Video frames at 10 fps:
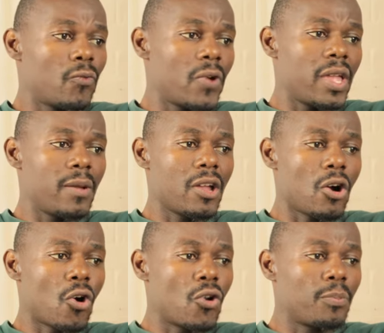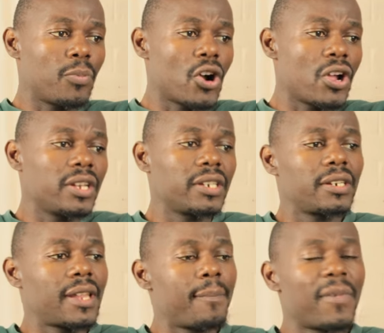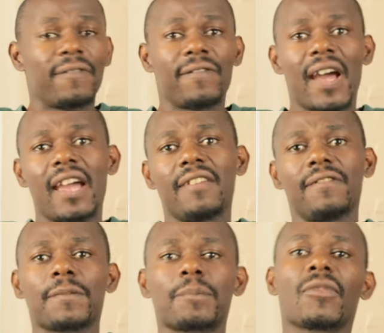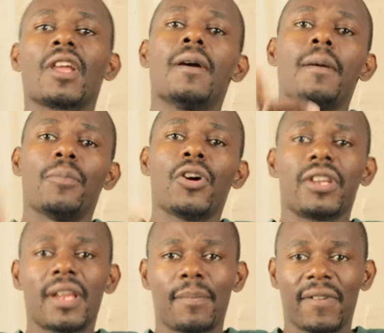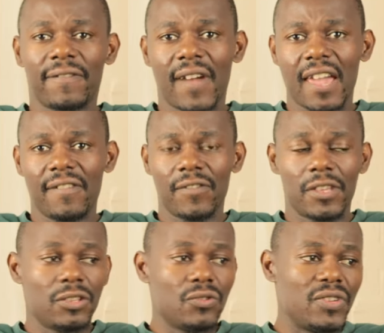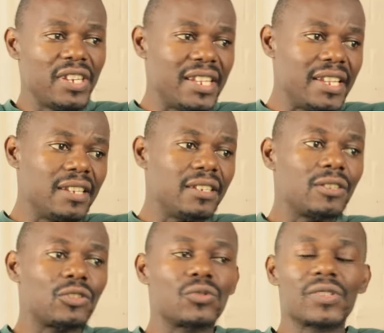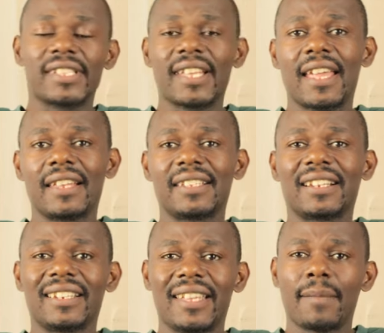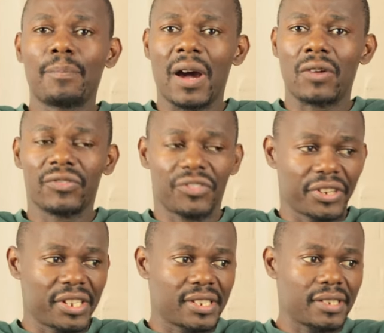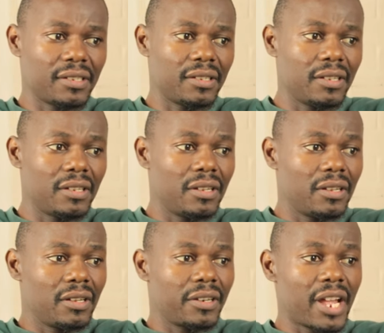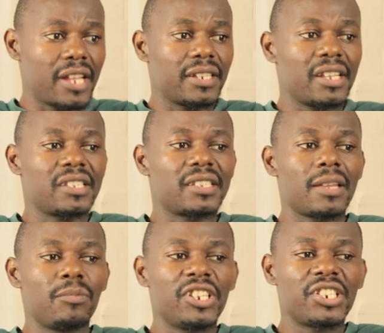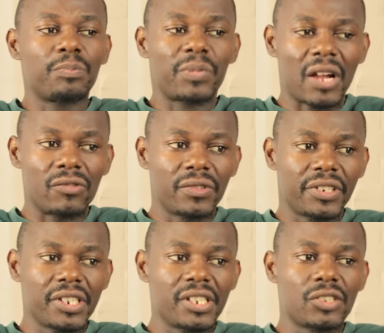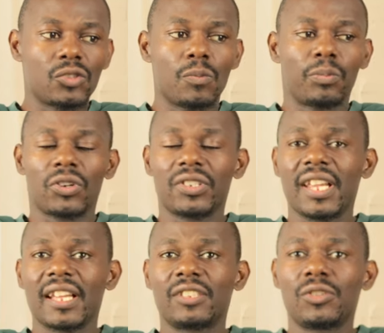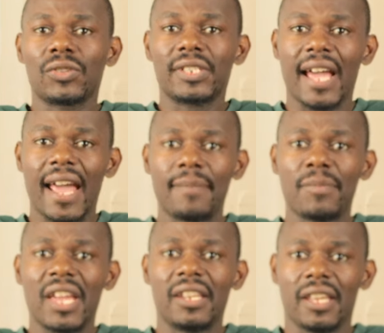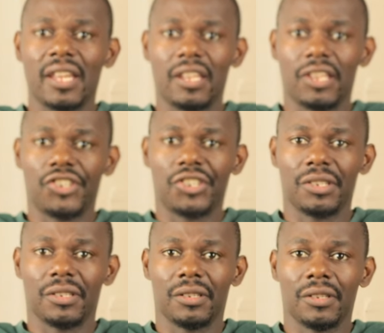we on point number five. Point number five, you need to set clear boundaries, right? Establish boundaries to protect your time and energy.